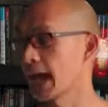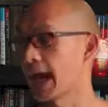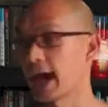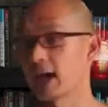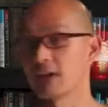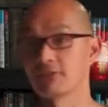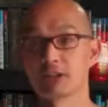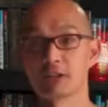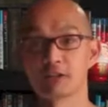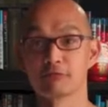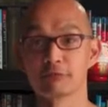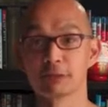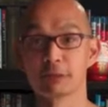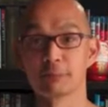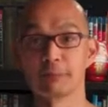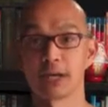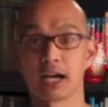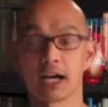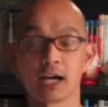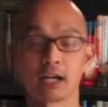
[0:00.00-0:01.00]
having a
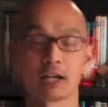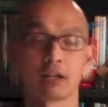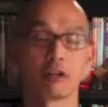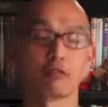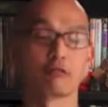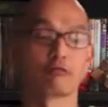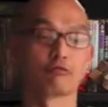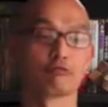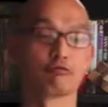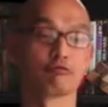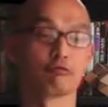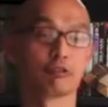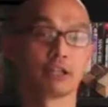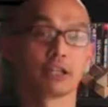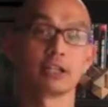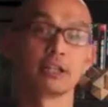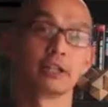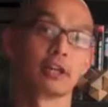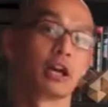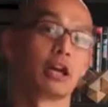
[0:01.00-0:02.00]
rope bag
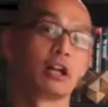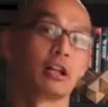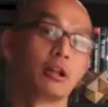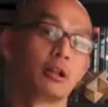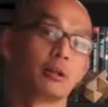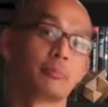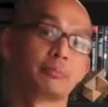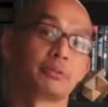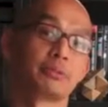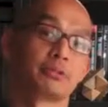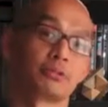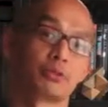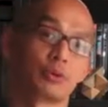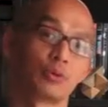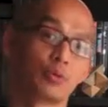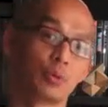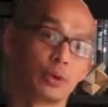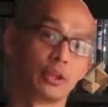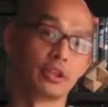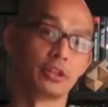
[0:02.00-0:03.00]
really
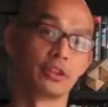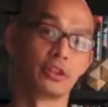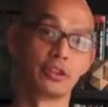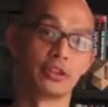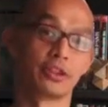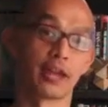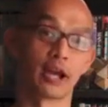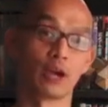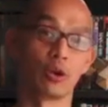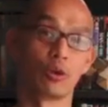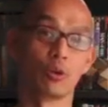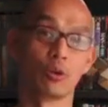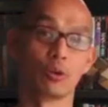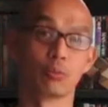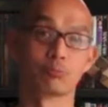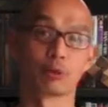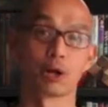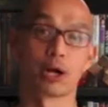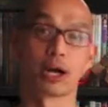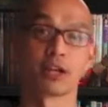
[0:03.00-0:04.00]
helps with that
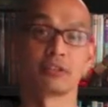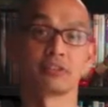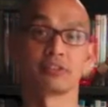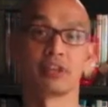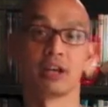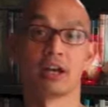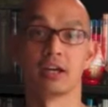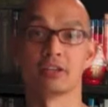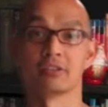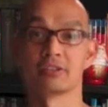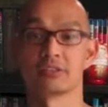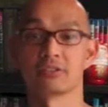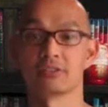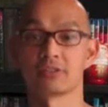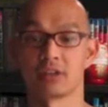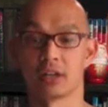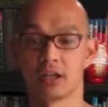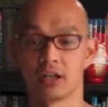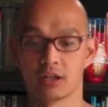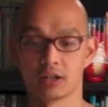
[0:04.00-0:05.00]
whole
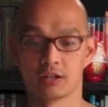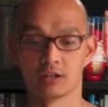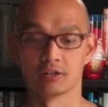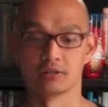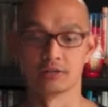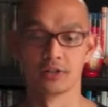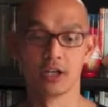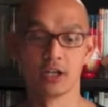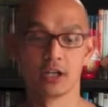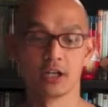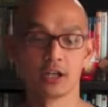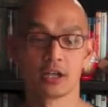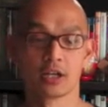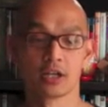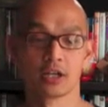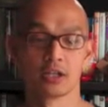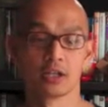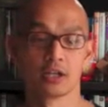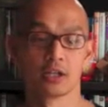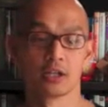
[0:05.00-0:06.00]
process of,
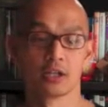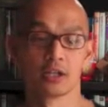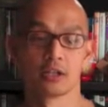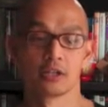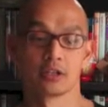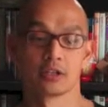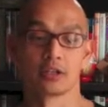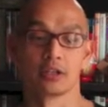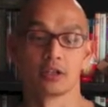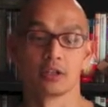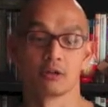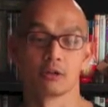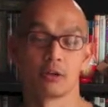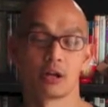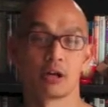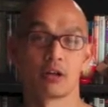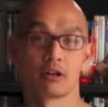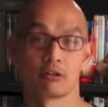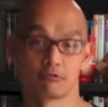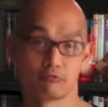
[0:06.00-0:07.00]
you know,
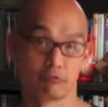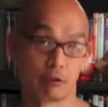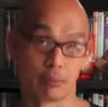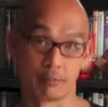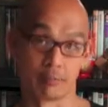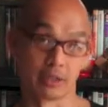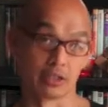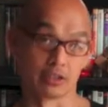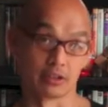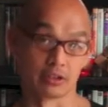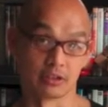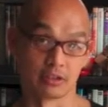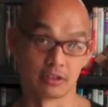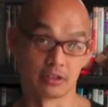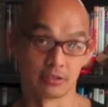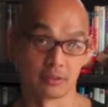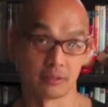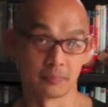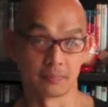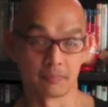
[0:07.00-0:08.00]
rope
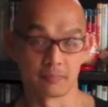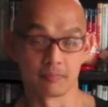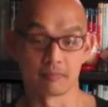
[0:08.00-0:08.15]
maintenance.